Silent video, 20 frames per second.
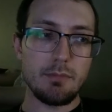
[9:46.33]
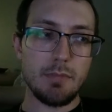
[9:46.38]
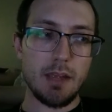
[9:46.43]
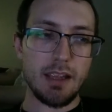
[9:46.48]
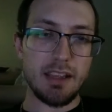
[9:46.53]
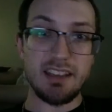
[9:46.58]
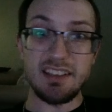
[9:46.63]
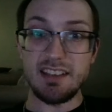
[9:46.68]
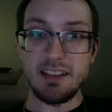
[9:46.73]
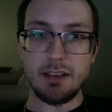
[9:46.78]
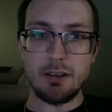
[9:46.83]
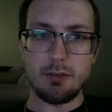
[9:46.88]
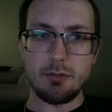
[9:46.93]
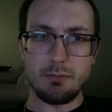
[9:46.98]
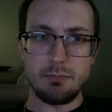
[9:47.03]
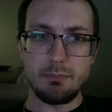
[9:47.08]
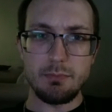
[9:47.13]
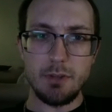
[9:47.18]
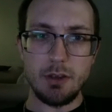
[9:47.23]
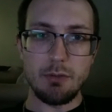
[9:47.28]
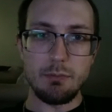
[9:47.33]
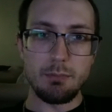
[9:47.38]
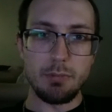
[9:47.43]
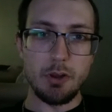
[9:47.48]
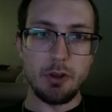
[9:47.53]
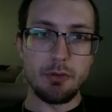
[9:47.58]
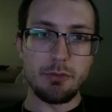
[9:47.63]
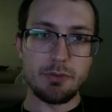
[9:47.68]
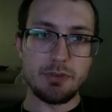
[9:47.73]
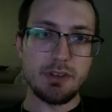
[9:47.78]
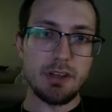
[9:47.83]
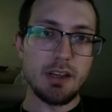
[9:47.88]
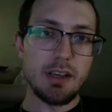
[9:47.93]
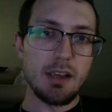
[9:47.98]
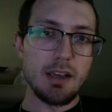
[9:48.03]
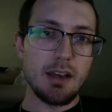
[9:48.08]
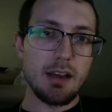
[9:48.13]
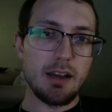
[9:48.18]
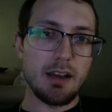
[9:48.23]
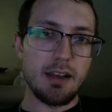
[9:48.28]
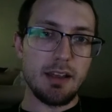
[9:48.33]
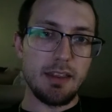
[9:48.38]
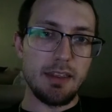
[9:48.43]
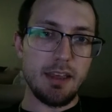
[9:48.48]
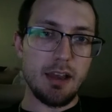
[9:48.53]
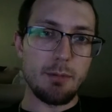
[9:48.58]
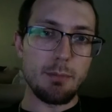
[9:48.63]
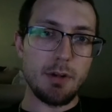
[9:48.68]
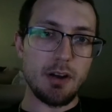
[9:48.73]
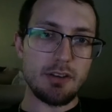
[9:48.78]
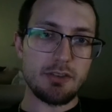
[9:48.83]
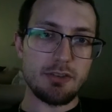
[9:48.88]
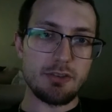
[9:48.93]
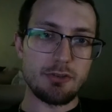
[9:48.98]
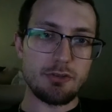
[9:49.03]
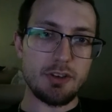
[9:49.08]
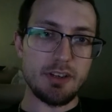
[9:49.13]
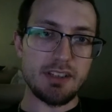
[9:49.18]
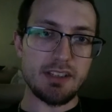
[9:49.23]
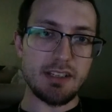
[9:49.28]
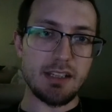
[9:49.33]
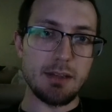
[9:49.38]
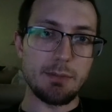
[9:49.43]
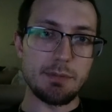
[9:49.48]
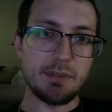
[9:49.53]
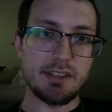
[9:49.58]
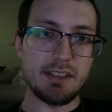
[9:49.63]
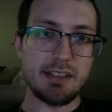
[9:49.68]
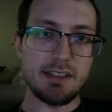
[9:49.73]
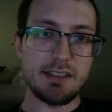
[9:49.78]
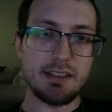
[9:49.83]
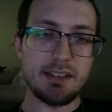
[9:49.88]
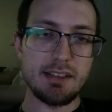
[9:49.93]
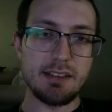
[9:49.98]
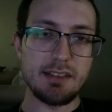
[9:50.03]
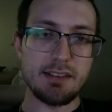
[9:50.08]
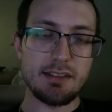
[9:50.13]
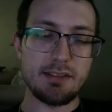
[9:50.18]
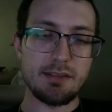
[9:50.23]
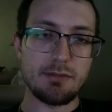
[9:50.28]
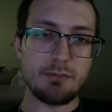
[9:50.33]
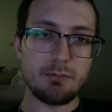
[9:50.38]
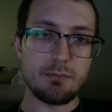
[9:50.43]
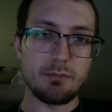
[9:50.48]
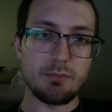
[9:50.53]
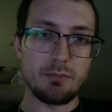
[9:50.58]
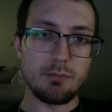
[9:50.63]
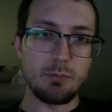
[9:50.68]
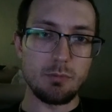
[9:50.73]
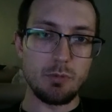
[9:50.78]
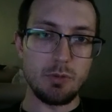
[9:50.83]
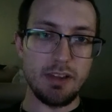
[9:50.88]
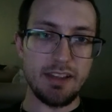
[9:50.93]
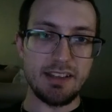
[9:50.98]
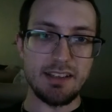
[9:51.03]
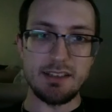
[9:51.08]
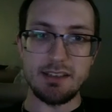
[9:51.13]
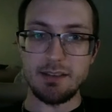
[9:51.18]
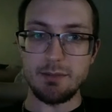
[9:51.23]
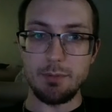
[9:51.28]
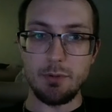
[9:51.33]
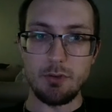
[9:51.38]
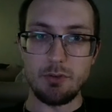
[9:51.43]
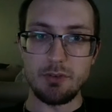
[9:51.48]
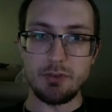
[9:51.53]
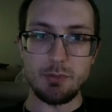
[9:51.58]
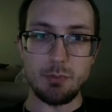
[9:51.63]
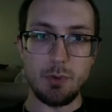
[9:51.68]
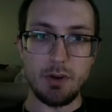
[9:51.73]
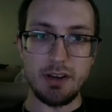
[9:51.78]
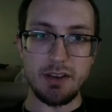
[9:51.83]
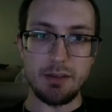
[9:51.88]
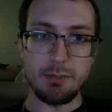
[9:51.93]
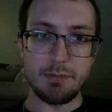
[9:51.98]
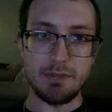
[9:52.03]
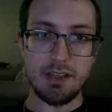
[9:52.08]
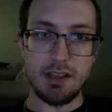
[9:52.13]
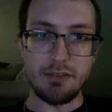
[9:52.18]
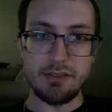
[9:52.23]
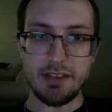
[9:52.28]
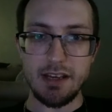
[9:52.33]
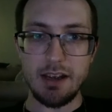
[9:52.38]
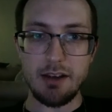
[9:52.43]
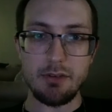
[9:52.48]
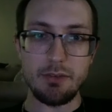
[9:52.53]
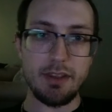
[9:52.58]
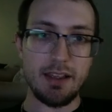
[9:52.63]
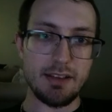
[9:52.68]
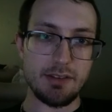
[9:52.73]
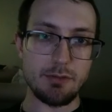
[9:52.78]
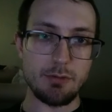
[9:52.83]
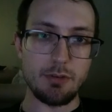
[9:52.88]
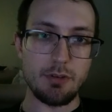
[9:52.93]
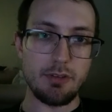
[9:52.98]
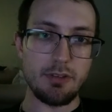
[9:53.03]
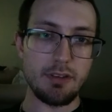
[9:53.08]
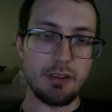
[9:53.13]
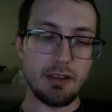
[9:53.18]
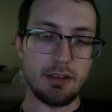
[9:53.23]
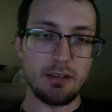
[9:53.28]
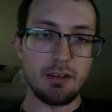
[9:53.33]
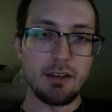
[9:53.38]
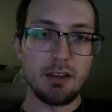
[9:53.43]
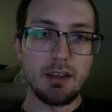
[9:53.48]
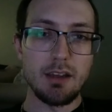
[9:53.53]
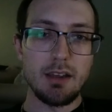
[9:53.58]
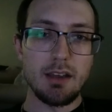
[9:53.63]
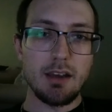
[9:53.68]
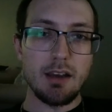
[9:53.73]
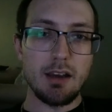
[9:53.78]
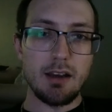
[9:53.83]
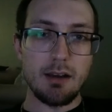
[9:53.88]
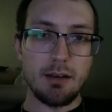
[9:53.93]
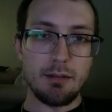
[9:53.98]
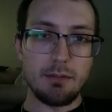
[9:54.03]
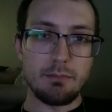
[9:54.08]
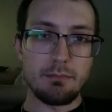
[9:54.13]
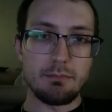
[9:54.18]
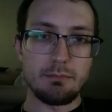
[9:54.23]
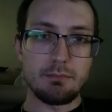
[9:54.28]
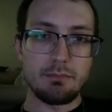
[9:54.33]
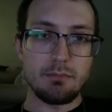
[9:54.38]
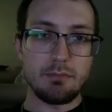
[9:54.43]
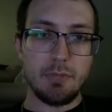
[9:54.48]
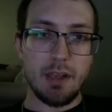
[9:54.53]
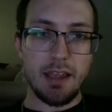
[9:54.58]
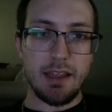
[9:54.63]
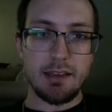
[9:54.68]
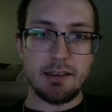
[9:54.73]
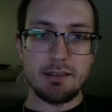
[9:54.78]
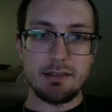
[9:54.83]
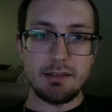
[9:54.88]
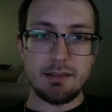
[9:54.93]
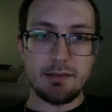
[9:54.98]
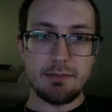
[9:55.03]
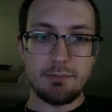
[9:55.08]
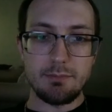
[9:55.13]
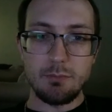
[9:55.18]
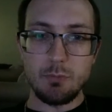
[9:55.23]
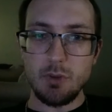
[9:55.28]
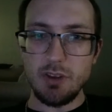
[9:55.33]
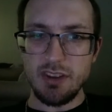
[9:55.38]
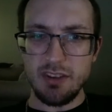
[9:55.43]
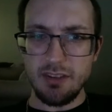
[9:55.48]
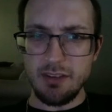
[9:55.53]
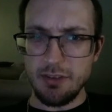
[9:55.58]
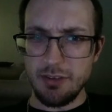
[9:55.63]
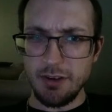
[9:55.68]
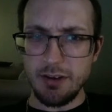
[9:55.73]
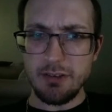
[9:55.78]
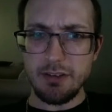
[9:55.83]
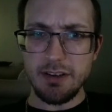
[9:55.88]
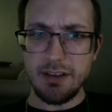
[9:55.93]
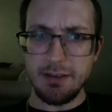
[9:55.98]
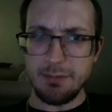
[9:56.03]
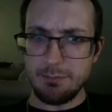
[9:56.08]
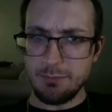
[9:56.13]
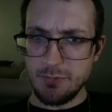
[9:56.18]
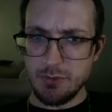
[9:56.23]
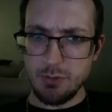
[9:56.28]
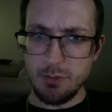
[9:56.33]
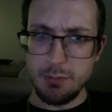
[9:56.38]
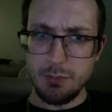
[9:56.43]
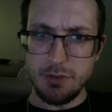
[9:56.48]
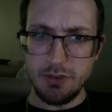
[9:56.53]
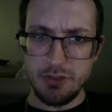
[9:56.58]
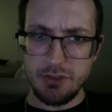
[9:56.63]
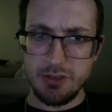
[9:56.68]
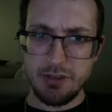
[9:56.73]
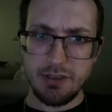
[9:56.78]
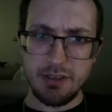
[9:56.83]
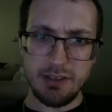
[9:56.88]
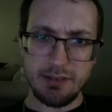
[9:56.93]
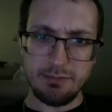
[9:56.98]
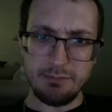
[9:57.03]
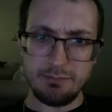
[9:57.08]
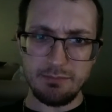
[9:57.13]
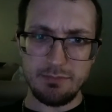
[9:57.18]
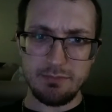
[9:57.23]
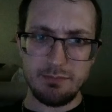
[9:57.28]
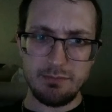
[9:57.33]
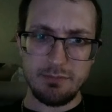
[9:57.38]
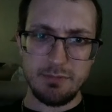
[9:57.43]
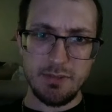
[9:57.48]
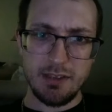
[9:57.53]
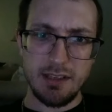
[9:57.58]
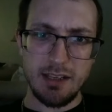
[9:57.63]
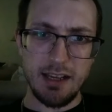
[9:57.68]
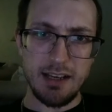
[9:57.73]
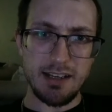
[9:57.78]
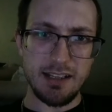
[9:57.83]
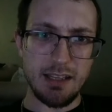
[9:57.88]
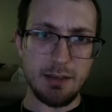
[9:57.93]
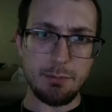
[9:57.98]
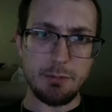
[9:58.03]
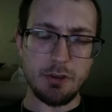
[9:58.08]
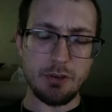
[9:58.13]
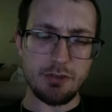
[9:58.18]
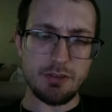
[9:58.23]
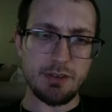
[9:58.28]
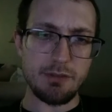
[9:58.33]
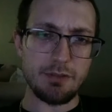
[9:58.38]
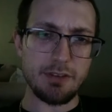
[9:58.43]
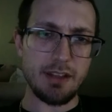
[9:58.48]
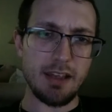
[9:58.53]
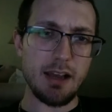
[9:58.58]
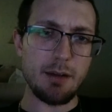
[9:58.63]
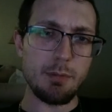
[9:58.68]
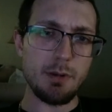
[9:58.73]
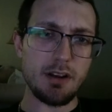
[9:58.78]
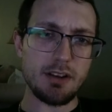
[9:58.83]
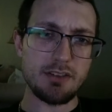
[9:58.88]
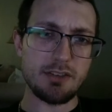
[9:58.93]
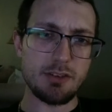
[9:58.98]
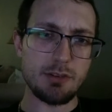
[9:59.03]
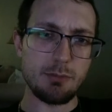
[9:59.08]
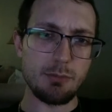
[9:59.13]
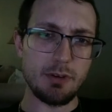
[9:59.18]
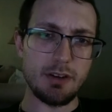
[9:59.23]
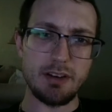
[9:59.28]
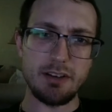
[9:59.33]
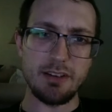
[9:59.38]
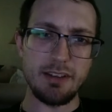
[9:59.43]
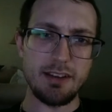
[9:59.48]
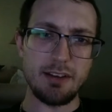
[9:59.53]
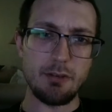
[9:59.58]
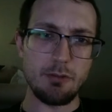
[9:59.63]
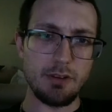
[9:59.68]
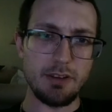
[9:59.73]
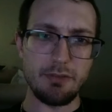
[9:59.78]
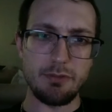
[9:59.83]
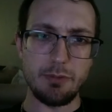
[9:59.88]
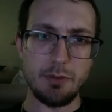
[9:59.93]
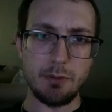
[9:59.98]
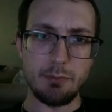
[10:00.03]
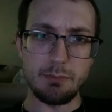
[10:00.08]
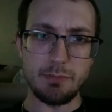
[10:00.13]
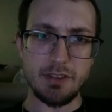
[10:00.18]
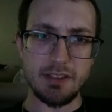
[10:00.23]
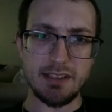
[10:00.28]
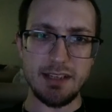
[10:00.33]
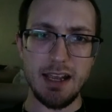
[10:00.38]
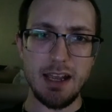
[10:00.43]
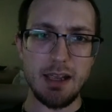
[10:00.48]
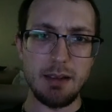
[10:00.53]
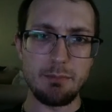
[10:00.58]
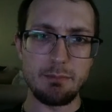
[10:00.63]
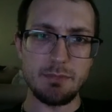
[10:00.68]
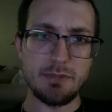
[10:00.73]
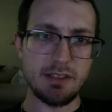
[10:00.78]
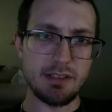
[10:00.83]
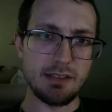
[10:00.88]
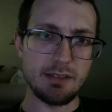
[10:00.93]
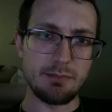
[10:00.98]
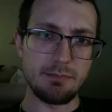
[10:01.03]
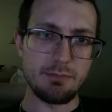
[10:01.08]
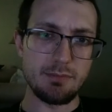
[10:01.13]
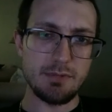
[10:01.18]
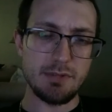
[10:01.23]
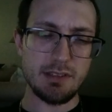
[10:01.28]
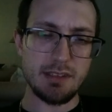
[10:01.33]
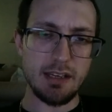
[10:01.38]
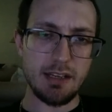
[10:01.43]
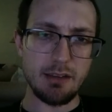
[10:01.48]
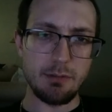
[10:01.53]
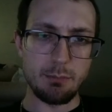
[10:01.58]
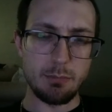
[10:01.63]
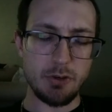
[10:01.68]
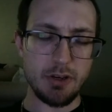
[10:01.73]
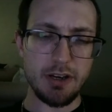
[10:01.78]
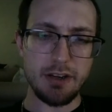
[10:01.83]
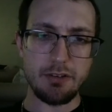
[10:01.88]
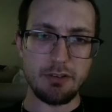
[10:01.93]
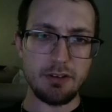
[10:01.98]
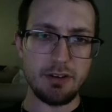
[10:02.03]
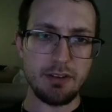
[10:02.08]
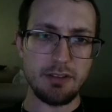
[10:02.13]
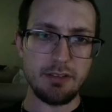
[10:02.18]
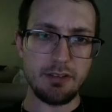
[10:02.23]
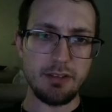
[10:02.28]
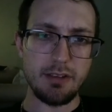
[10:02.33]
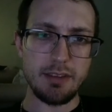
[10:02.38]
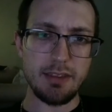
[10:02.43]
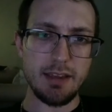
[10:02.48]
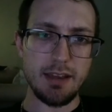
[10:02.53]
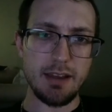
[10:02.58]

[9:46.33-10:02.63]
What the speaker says: can take blows. An outboxer tries to keep his distance, let his opponents wear themselves out, that sort of thing. And within the theory, swarmers can kind of keep close enough to the outboxer where they don't give them the time to take a break or anything like